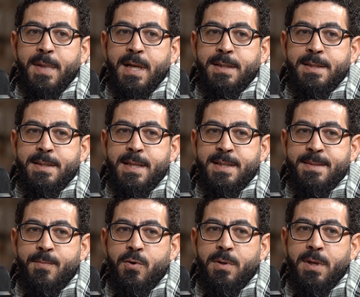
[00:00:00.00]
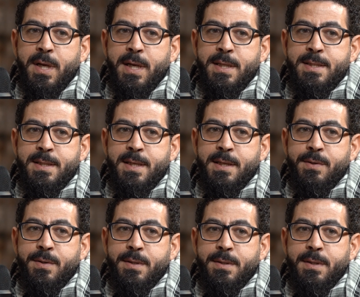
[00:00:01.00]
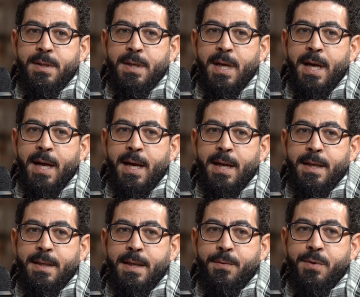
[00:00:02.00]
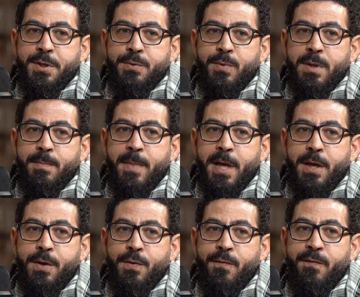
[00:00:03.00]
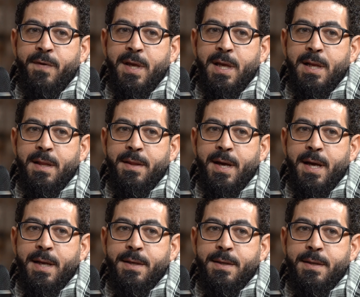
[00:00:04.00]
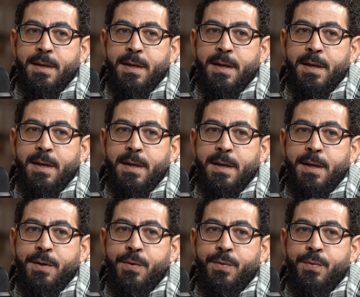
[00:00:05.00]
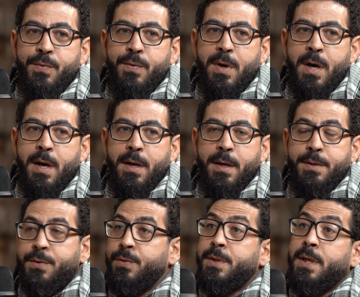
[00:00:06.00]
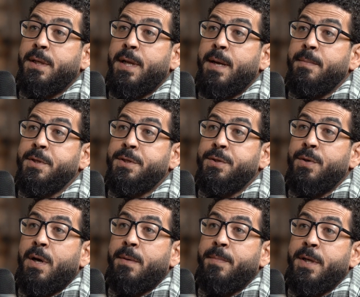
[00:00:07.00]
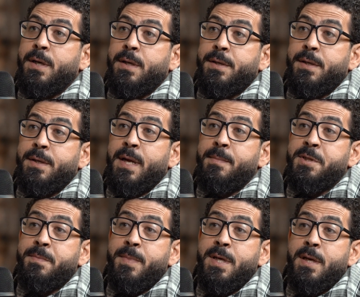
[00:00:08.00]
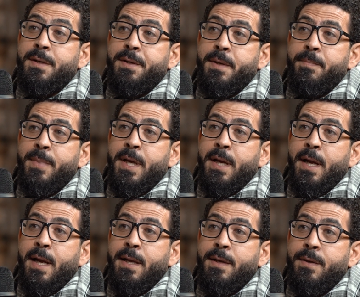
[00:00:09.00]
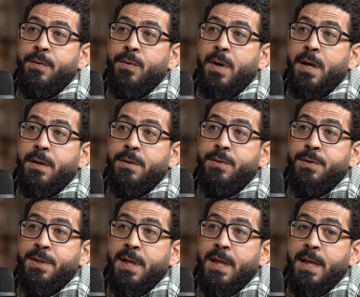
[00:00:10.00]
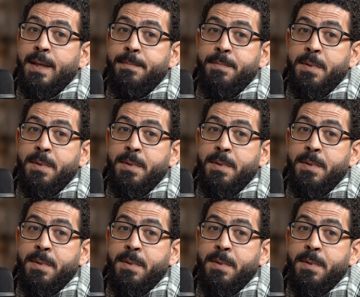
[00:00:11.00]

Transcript: It's the small incident, and which will make you feel that you are a total damage. You are damaged beyond repair, and you are totally